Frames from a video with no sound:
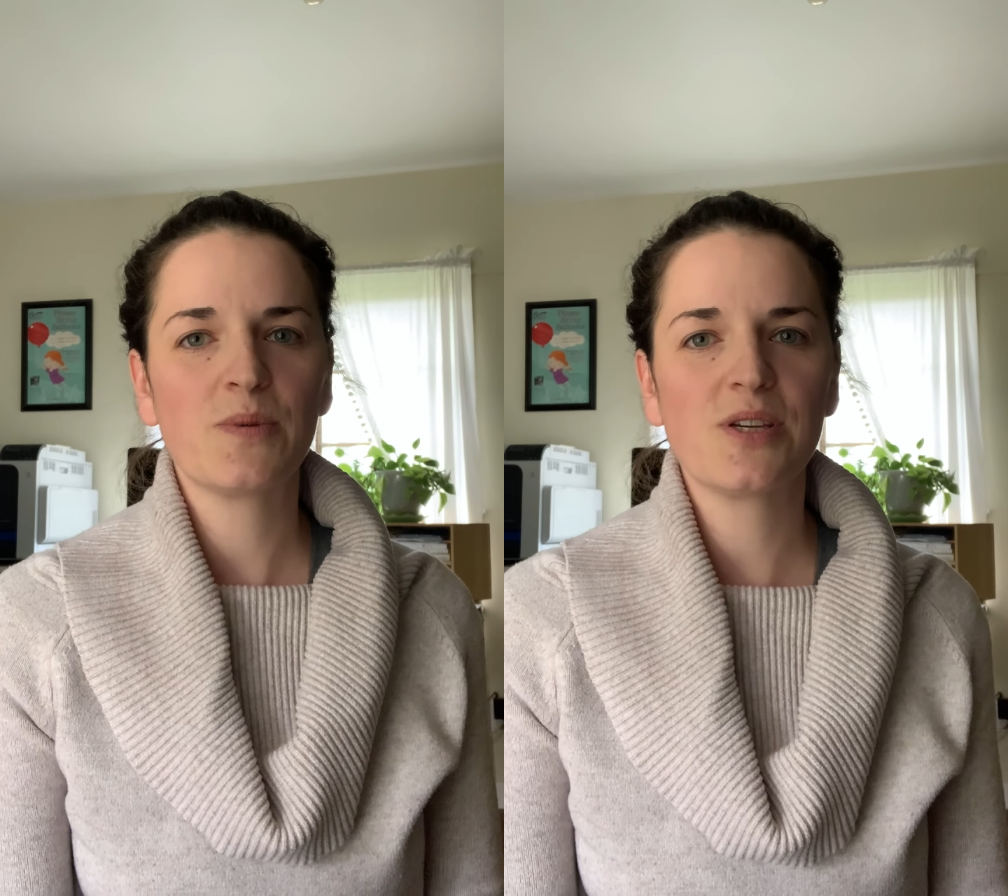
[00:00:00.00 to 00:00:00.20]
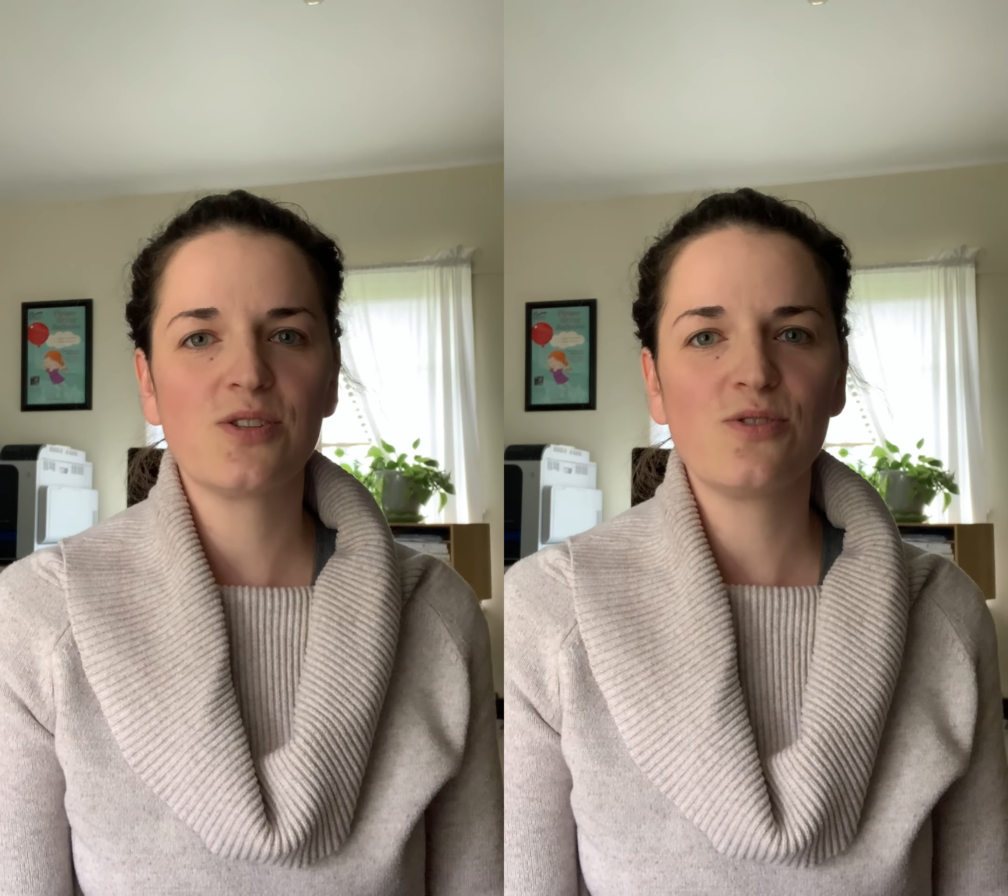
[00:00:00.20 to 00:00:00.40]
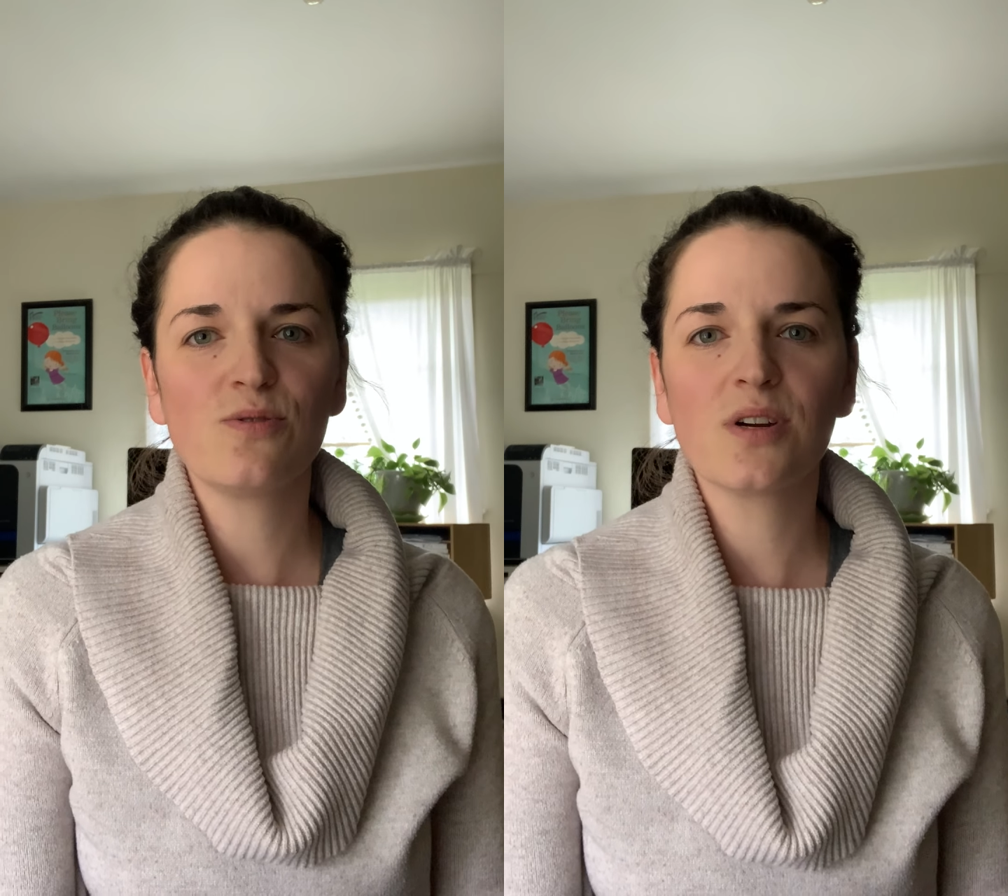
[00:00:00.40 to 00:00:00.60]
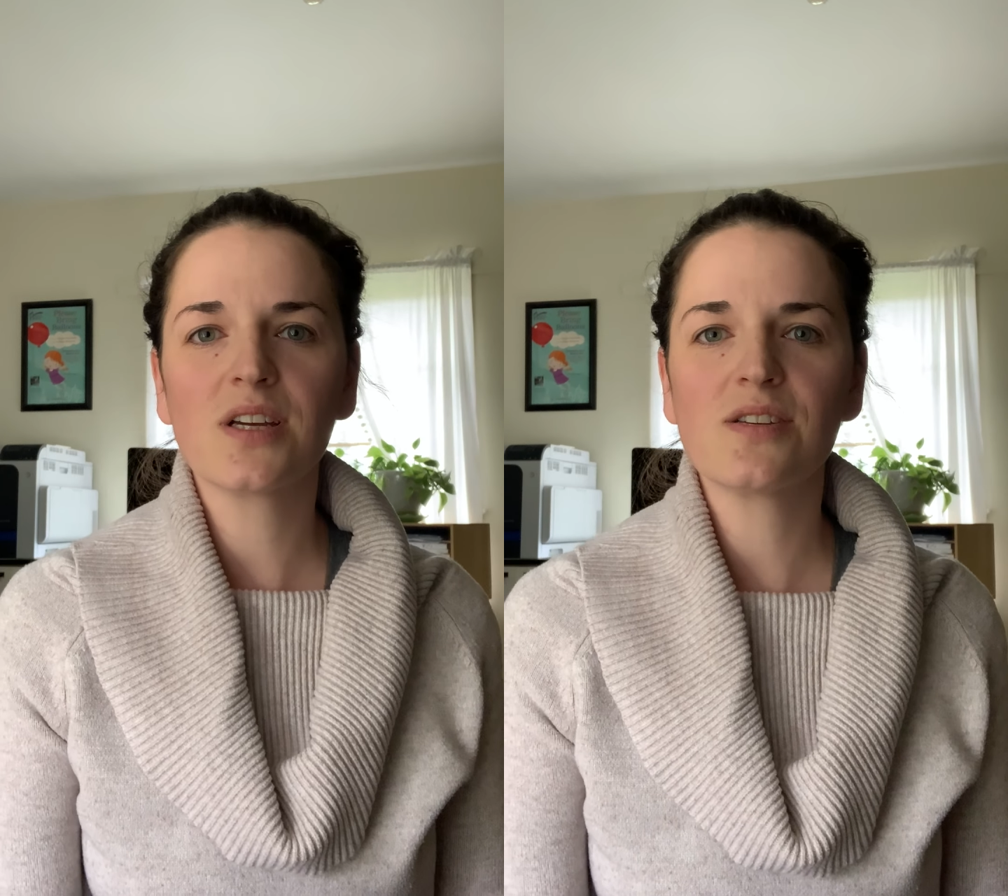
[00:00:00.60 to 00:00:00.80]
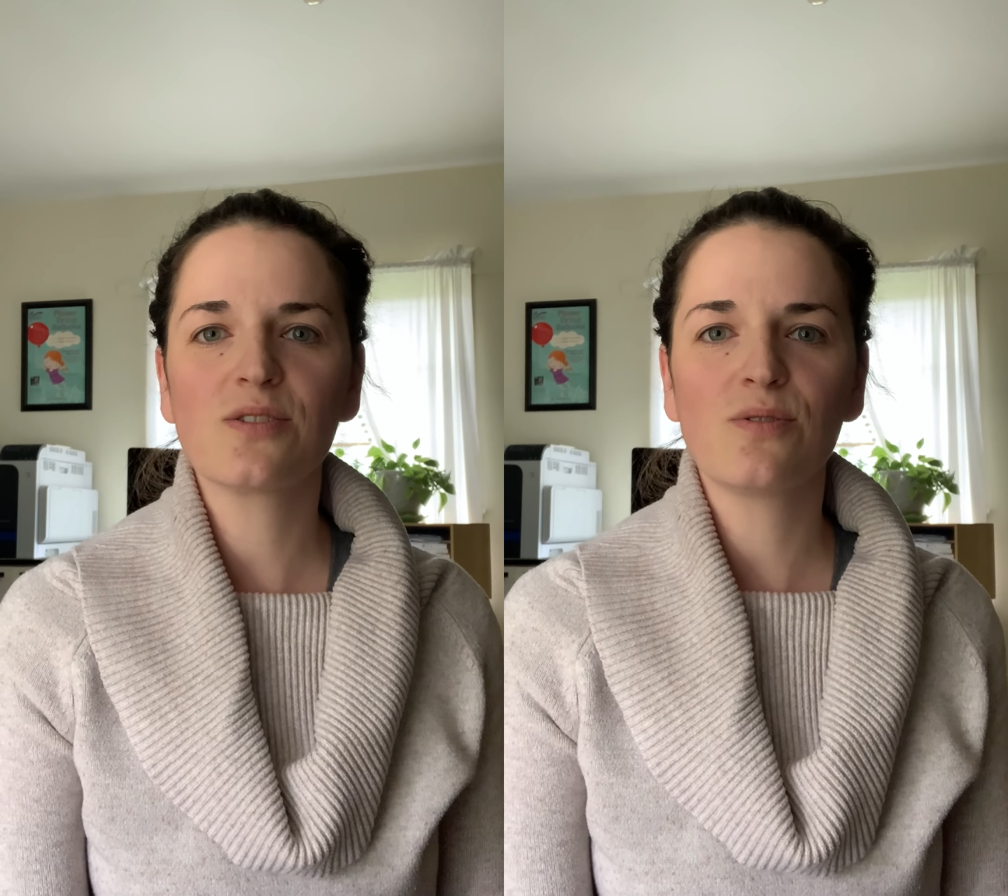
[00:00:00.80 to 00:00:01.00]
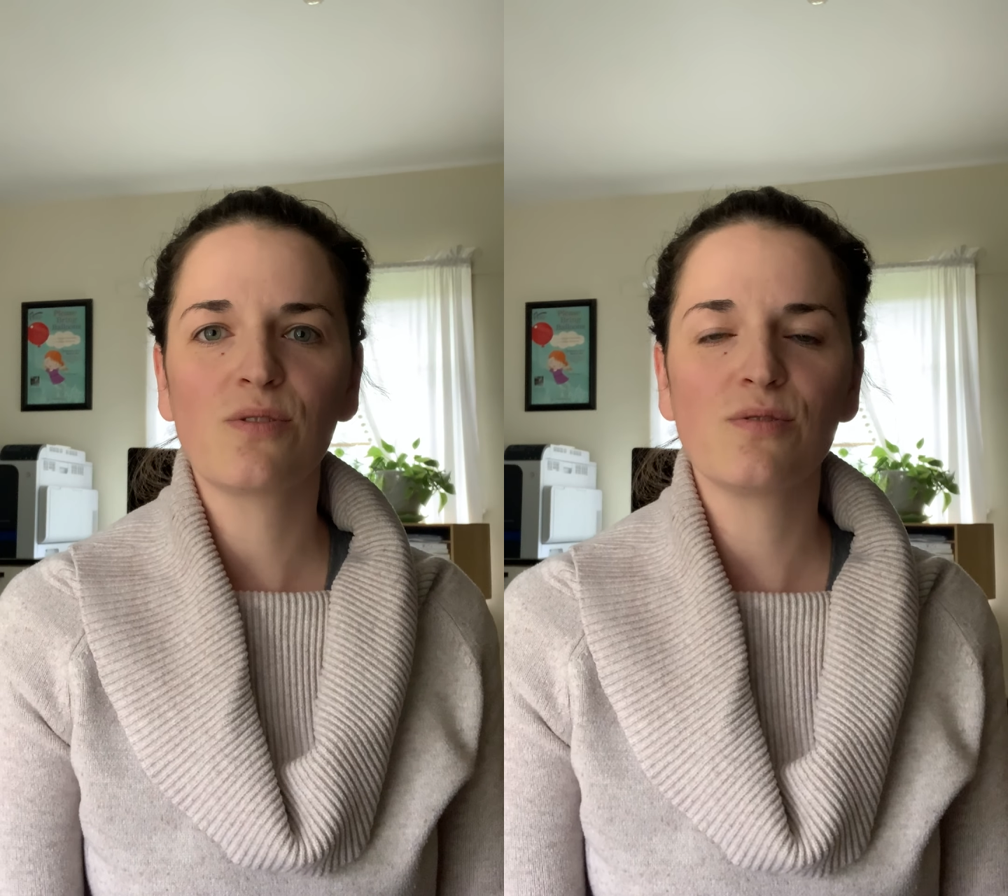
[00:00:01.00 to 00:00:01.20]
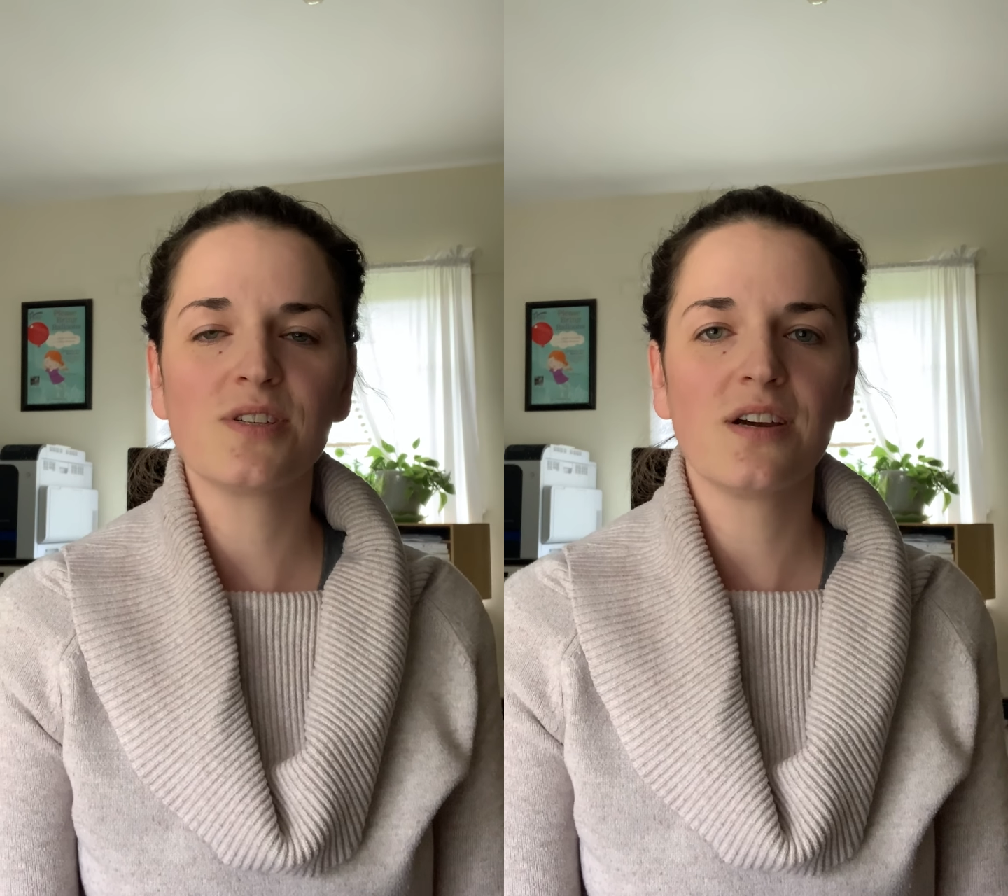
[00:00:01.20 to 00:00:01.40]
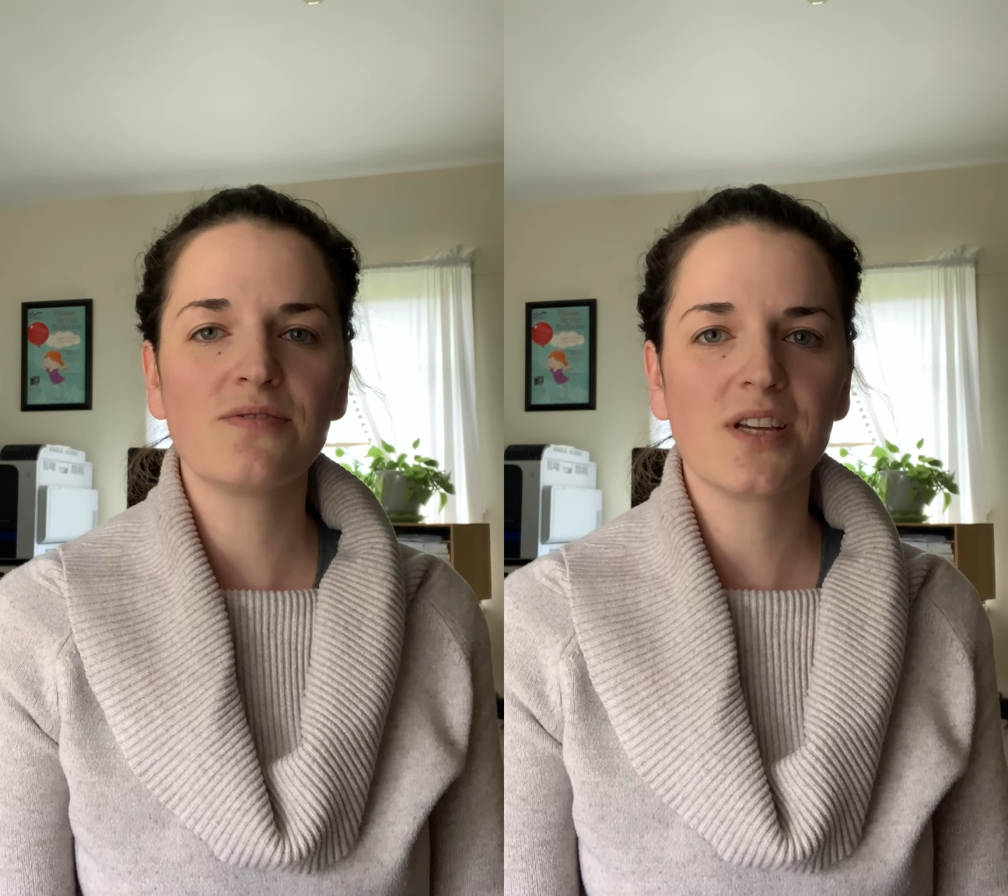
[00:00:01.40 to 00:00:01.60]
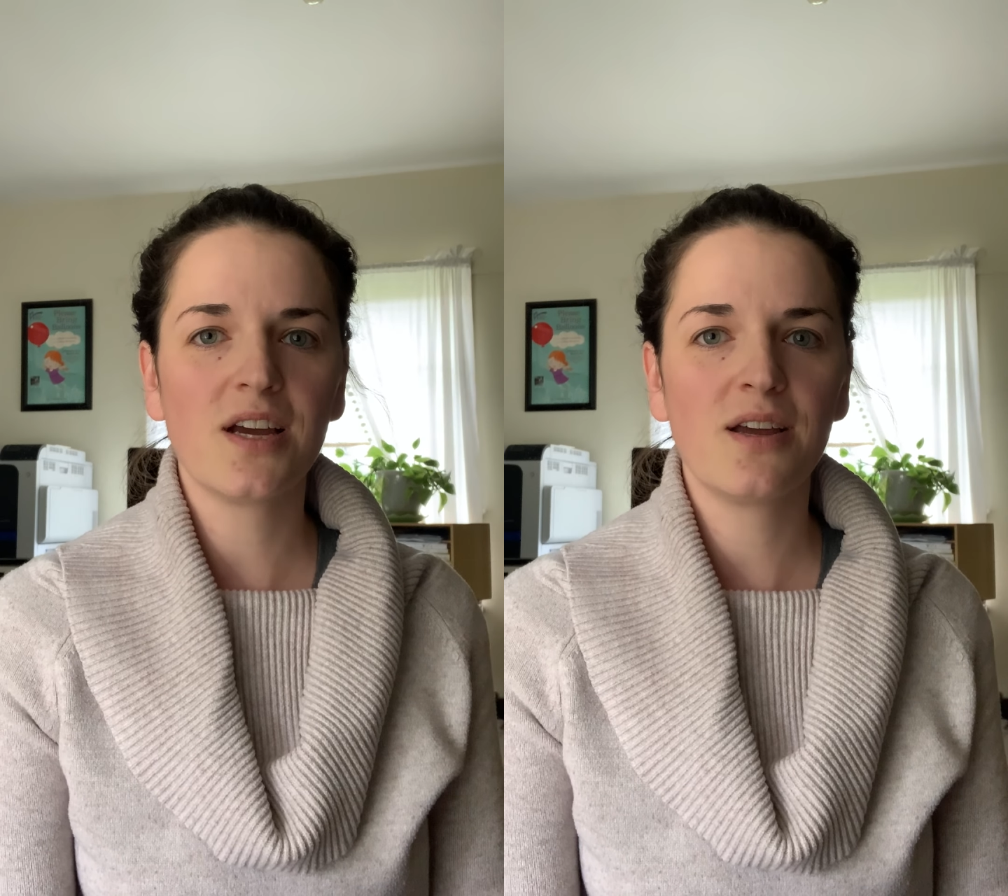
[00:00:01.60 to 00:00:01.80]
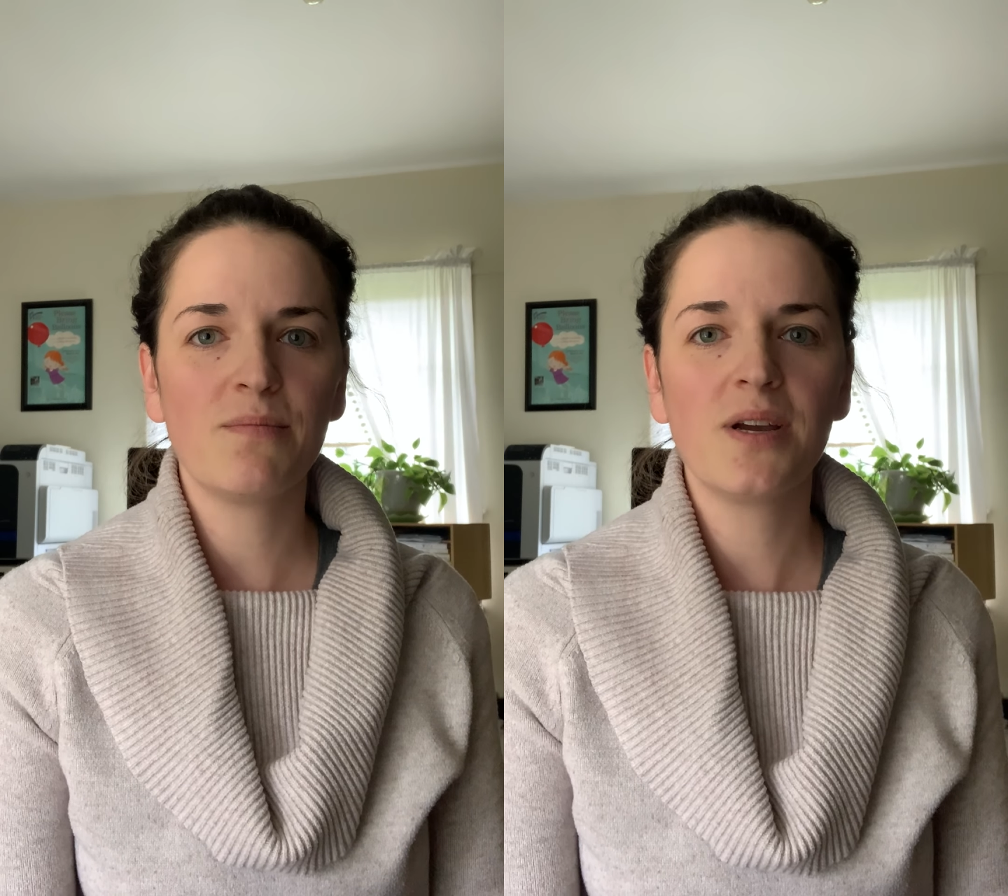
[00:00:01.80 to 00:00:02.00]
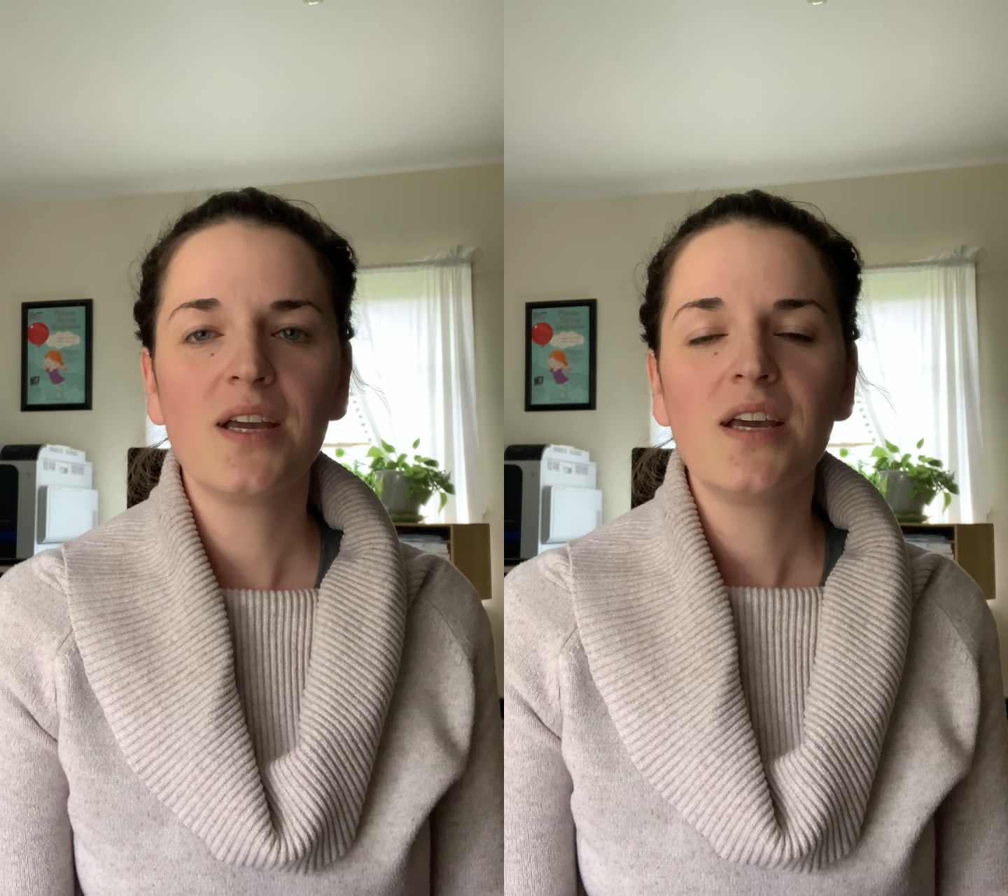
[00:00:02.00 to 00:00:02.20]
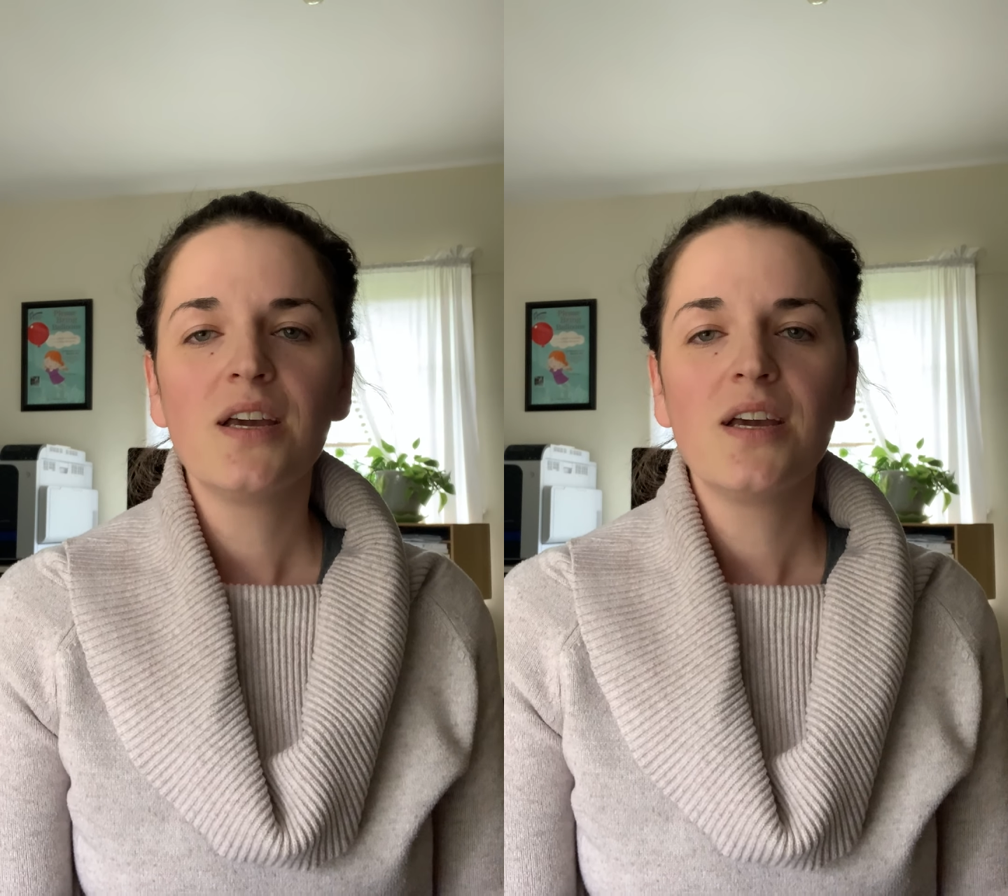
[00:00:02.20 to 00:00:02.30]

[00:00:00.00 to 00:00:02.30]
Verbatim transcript: because New York is going through a tough time